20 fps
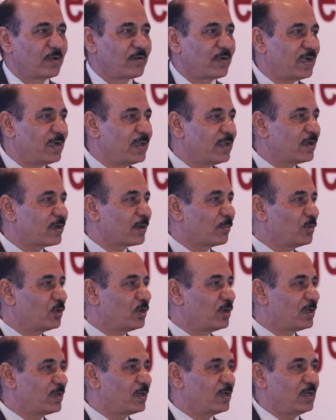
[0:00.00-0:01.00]
trading
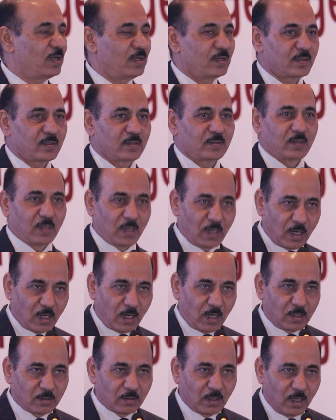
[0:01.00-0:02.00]
community here,
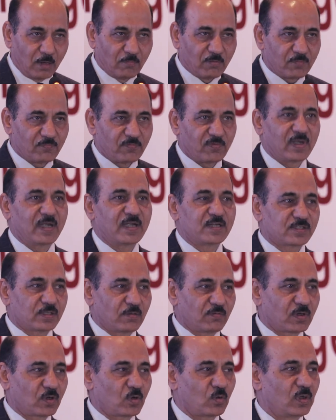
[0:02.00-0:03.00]
our friends,
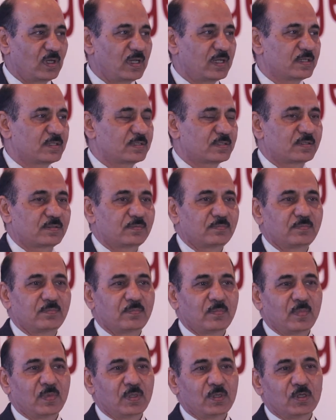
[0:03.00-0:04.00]
our colleagues.
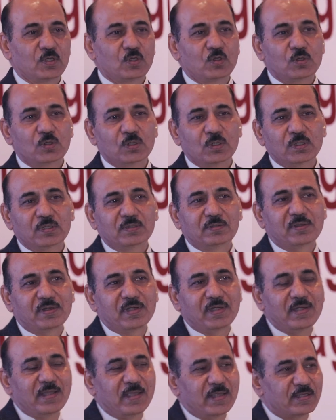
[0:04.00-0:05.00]

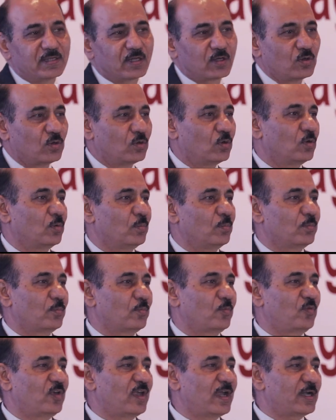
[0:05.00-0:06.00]
3 days ago,
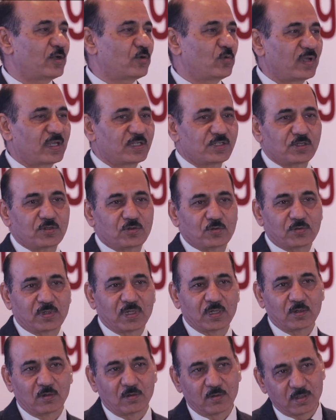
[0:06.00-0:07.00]
we had to
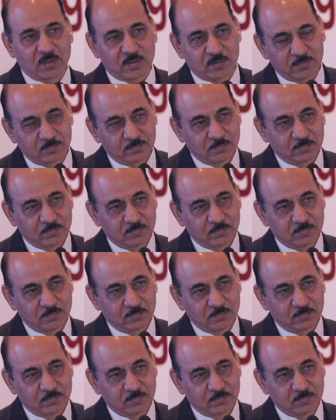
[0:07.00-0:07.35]
execute an order.